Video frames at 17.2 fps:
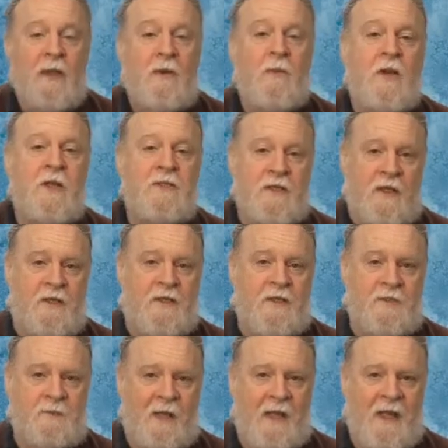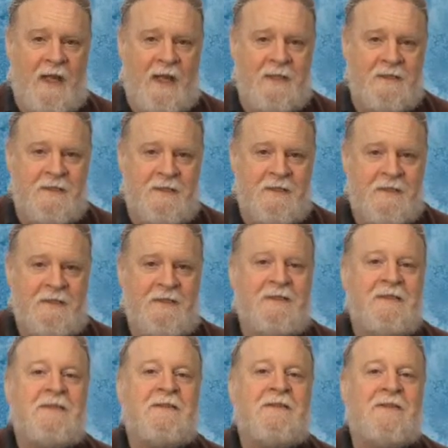was unexplained,
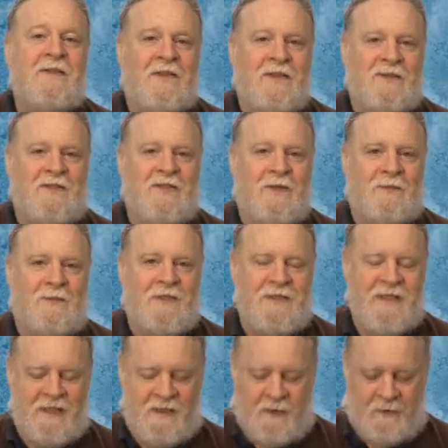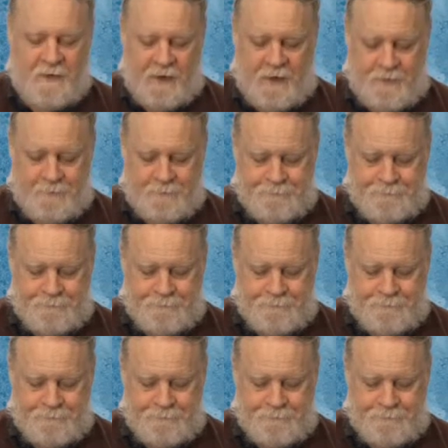also predictably.